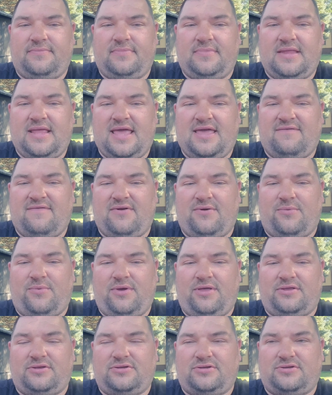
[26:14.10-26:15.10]
having a
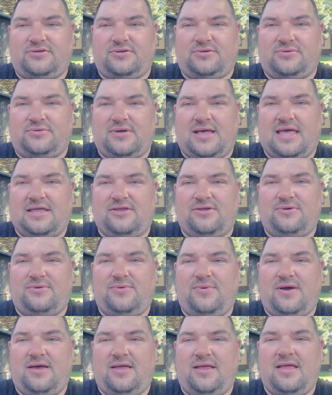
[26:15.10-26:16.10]
winch, so I do
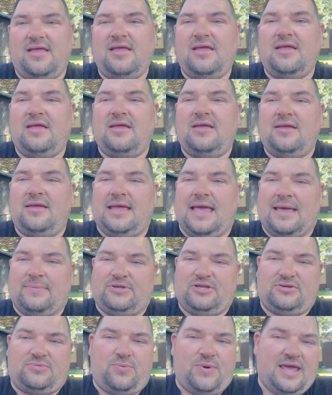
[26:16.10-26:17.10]
want,
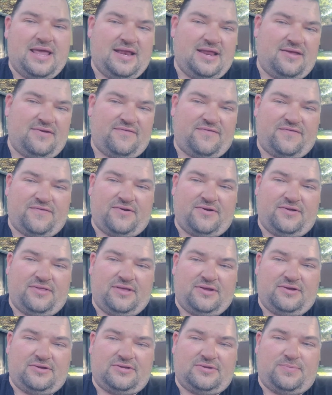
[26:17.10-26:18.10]
I'm just waiting for,
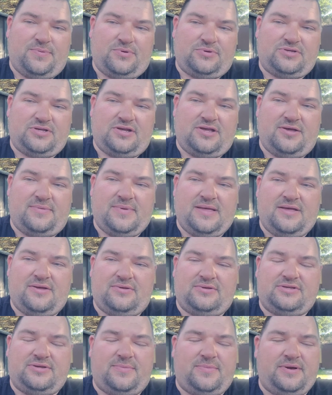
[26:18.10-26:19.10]
they're supposed to come
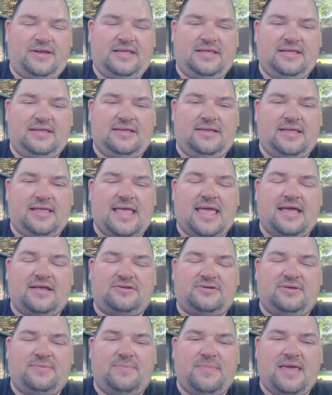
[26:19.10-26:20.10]
out, somebody
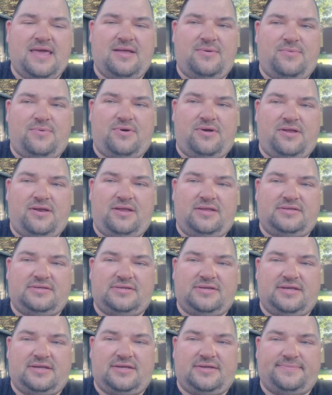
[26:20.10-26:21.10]
actually made one.
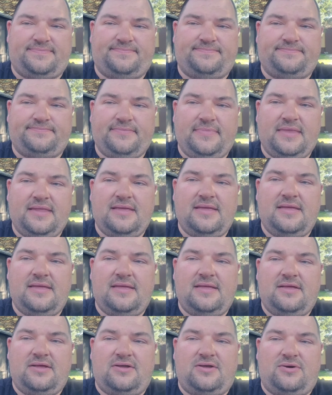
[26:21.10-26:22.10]
It's
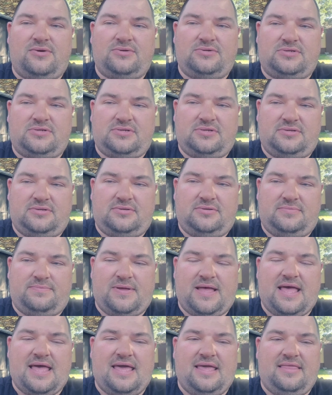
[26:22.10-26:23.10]
goes
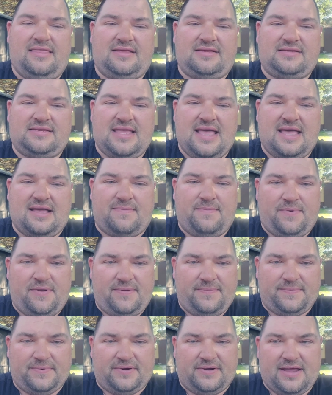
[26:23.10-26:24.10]
behind the stock
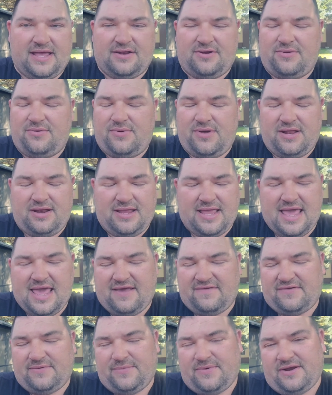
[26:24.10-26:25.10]
bumper. I don't want an
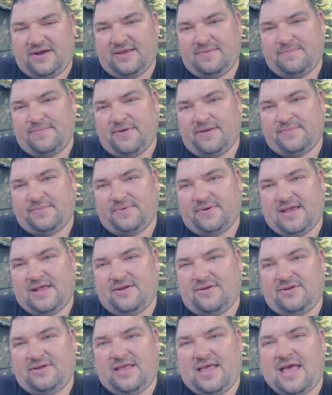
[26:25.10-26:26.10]
aftermarket bumper. I
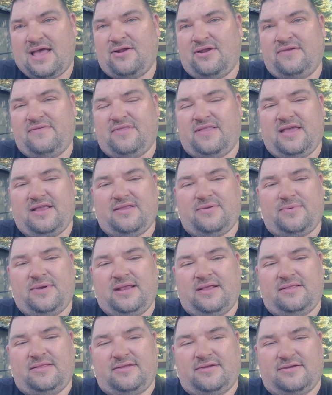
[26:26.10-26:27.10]
don't even like the way
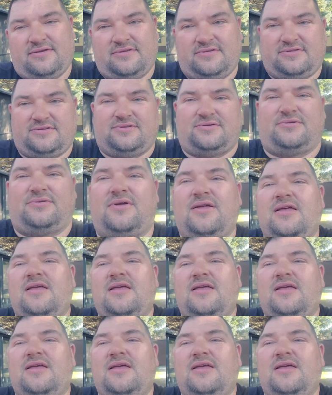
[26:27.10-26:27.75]
they look. So